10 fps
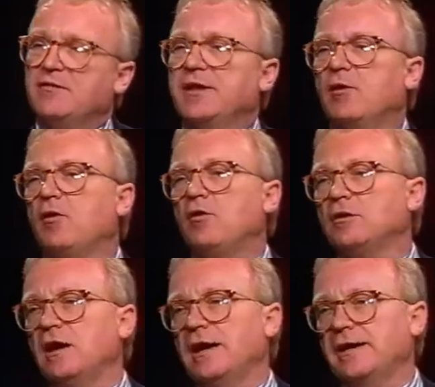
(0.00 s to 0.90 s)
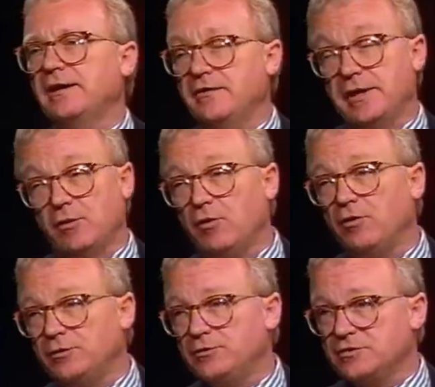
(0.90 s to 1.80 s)
They all lie. They
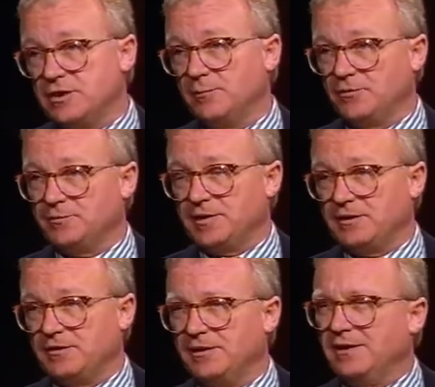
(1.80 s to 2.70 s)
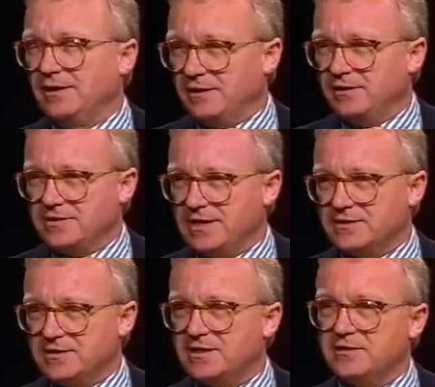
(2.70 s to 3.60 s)
all use doublespeak. It is that
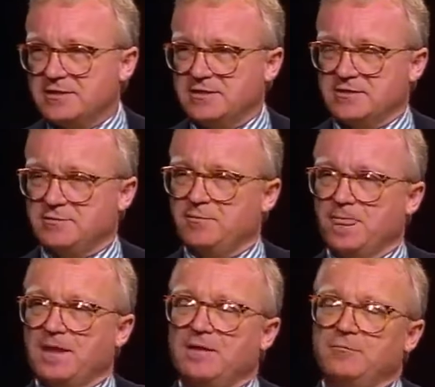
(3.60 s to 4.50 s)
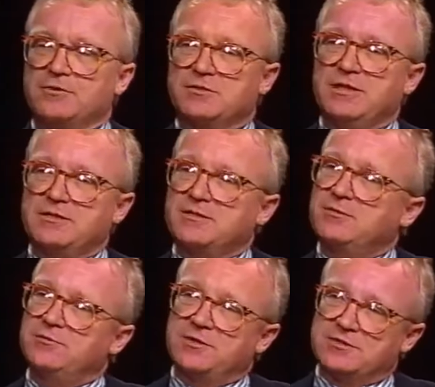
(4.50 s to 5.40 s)
cynicism which leads
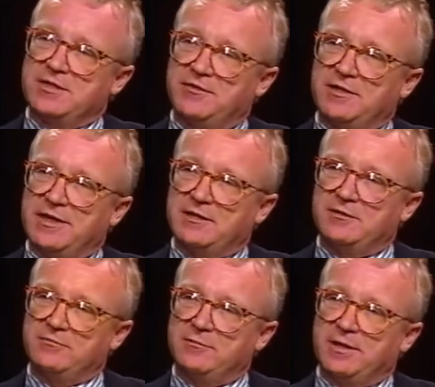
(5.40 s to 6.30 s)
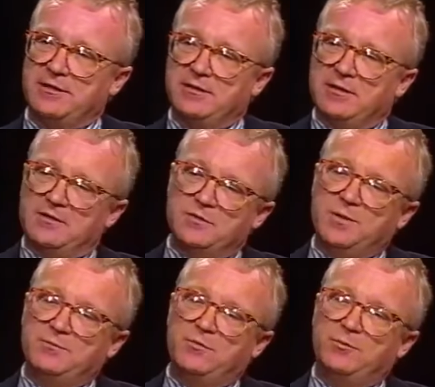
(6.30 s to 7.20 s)
to there's nothing I can do about it, so
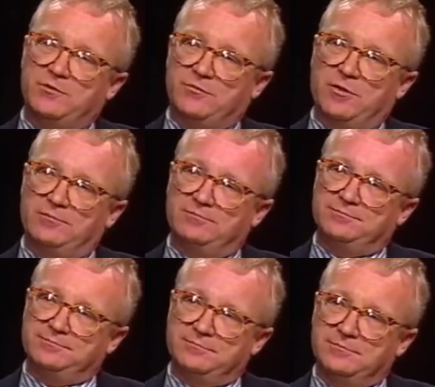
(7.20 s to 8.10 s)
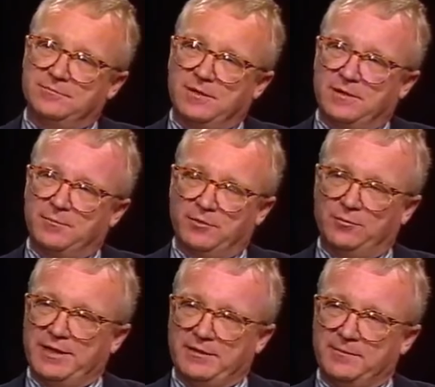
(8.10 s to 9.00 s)
people withdraw and pull
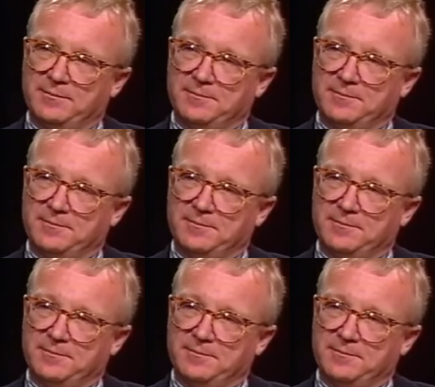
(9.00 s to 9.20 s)
back.